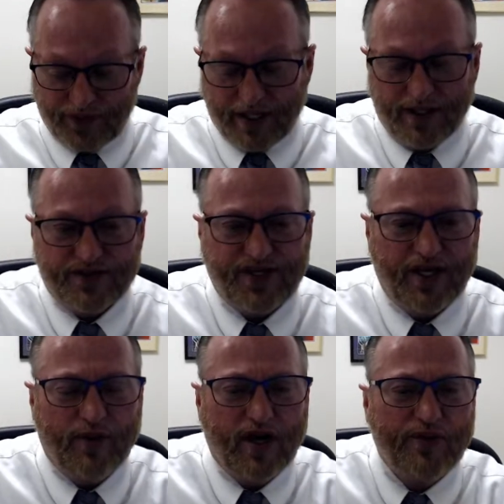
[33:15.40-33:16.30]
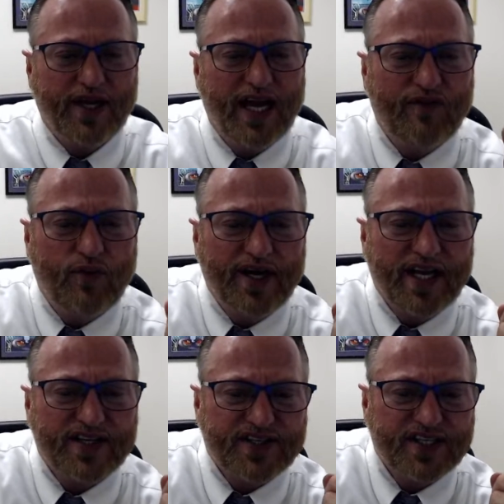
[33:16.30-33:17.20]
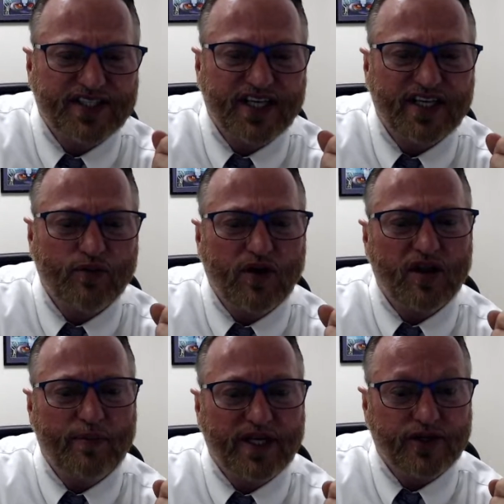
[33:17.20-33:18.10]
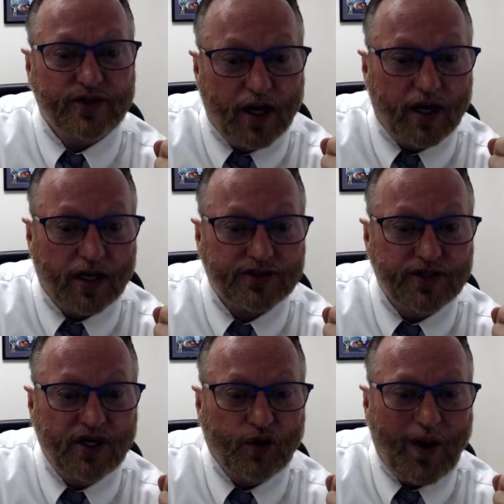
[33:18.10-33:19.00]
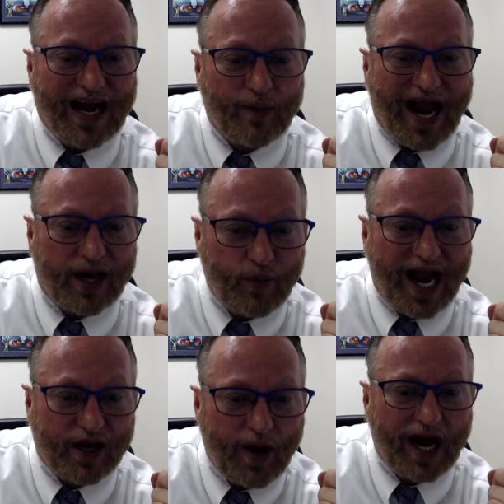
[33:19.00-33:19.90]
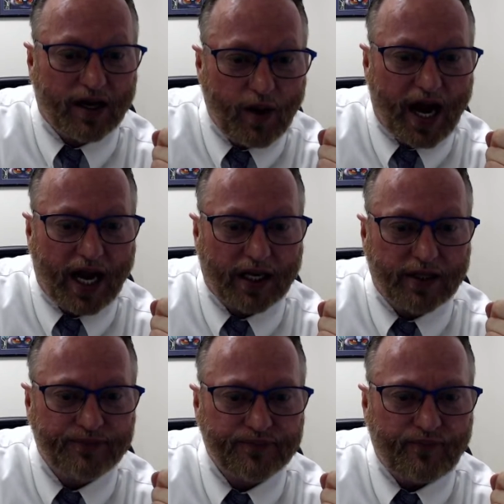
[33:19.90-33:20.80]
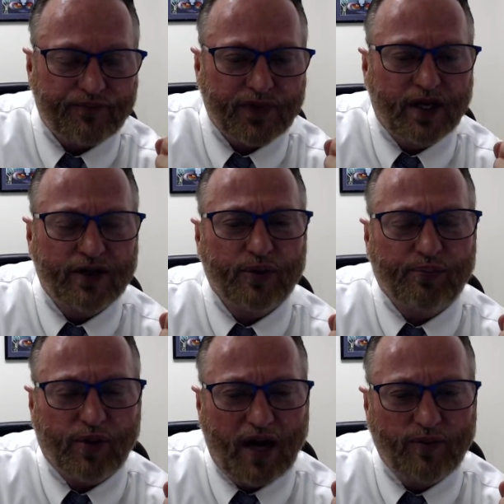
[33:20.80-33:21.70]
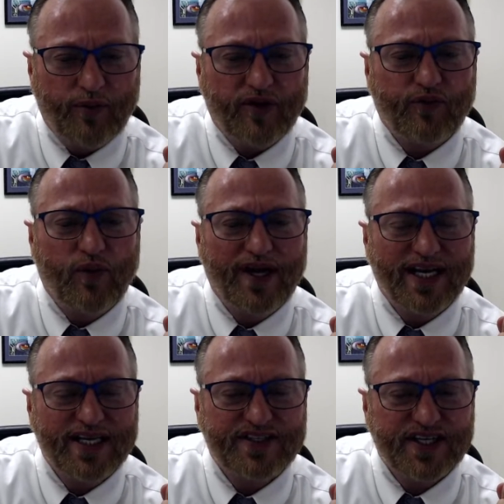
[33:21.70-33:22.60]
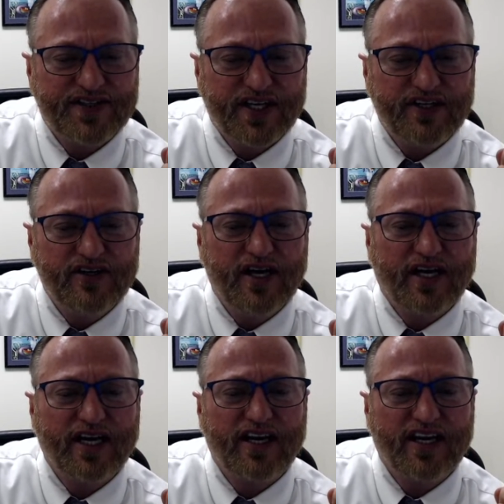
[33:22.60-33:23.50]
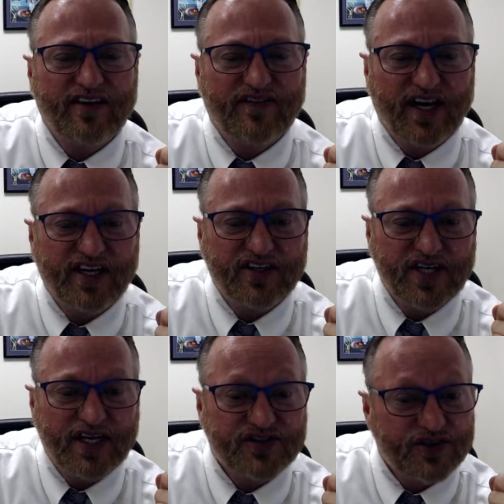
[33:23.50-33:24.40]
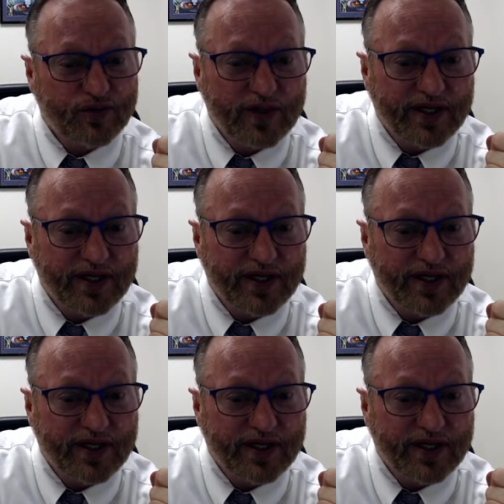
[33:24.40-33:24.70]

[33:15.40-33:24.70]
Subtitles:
See, we only have one SSN. We're all a bunch of ducks. Quack, quack, quack, quack, quack. Your problem with one SSN, you're not going to get a fighting chance to win.